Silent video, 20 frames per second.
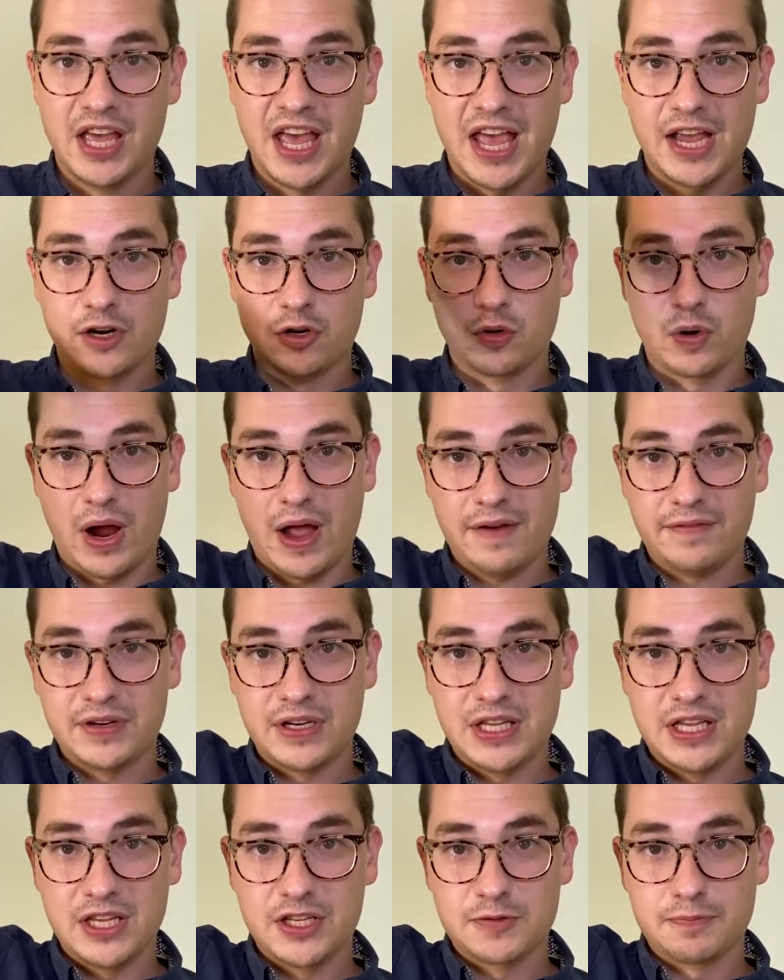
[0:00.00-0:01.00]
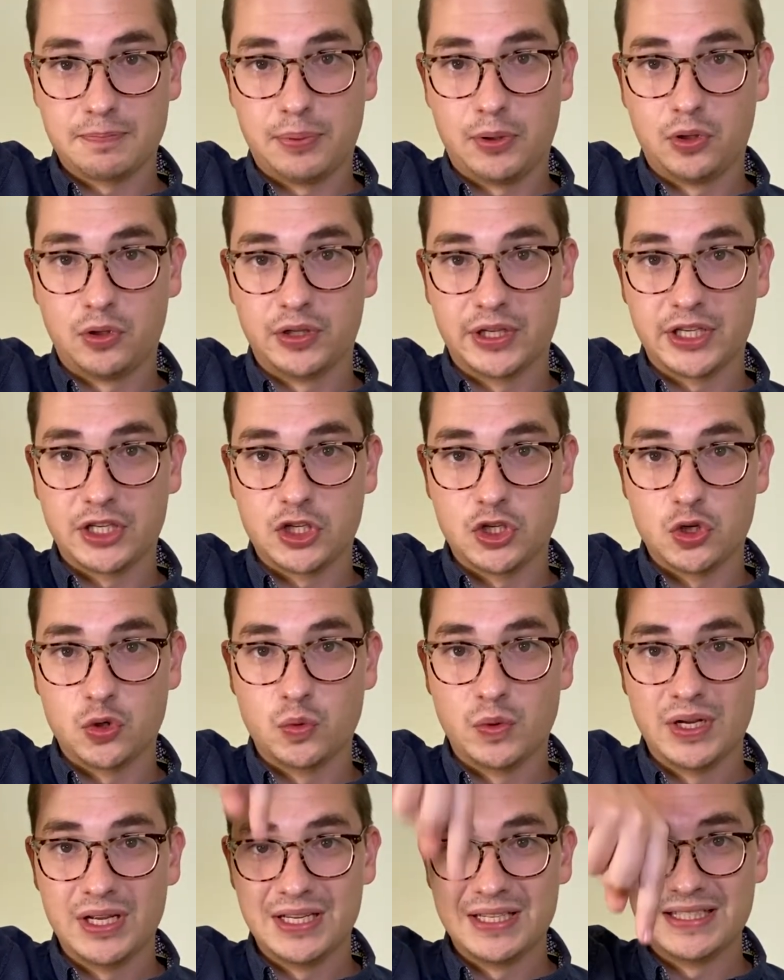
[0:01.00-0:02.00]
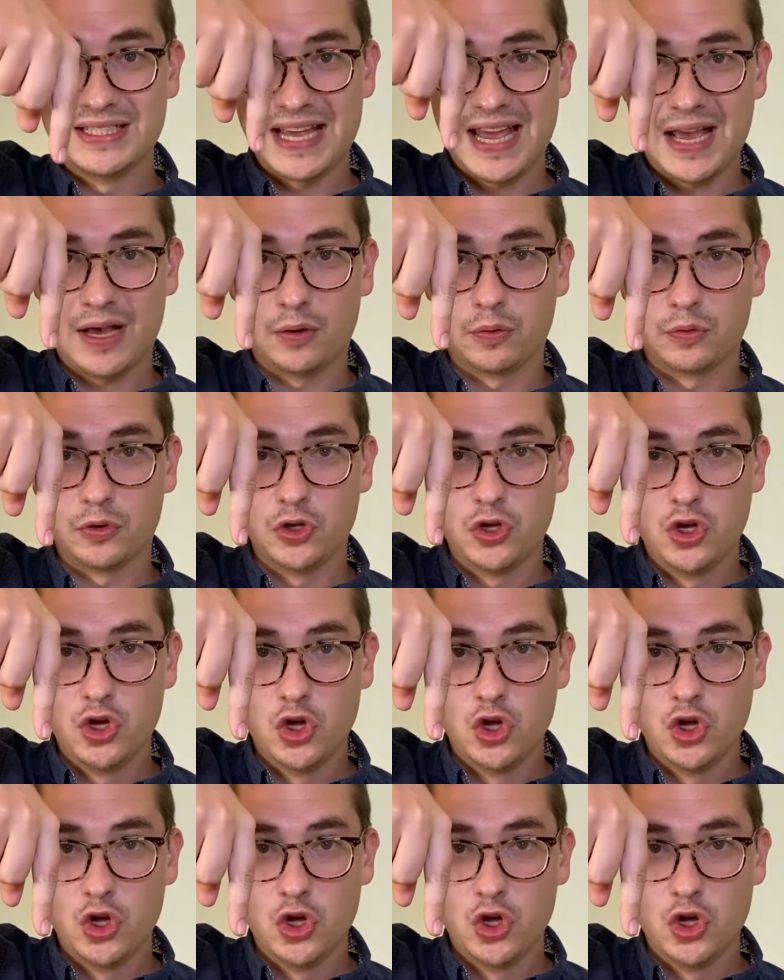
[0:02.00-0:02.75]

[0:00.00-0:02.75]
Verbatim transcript: and gravity is pulling you down.